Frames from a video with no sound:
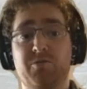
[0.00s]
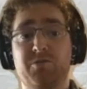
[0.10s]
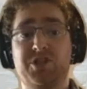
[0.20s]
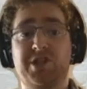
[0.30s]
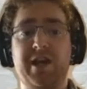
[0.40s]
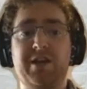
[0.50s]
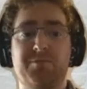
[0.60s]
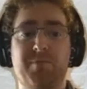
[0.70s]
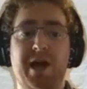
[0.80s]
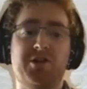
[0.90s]
state
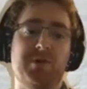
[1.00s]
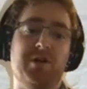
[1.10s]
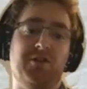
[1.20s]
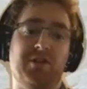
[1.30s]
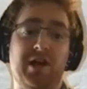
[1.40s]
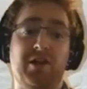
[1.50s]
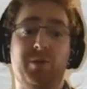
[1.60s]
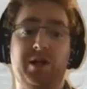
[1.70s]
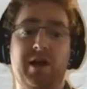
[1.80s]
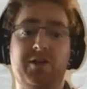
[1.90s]
management is another
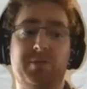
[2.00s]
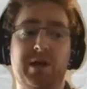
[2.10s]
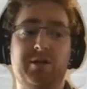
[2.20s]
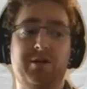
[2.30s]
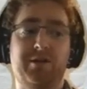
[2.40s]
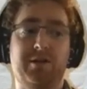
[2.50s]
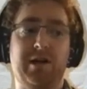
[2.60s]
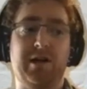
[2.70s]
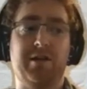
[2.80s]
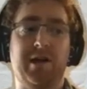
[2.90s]
big aspect
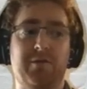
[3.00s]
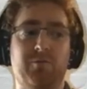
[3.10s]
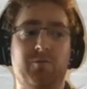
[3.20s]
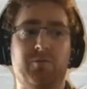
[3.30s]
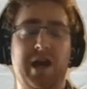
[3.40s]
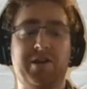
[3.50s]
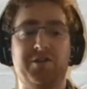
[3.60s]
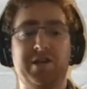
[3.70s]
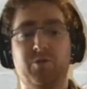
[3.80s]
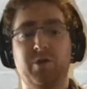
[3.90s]
that I had to
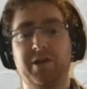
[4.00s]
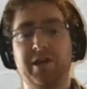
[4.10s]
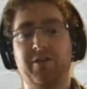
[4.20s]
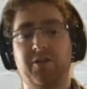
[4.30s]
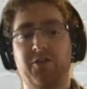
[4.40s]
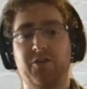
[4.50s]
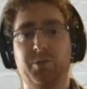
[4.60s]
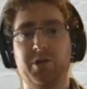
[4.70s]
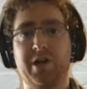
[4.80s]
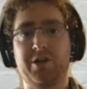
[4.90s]
deal with to get this into
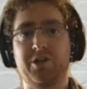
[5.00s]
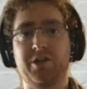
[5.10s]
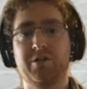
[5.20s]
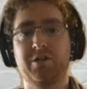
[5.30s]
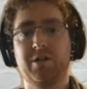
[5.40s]
production.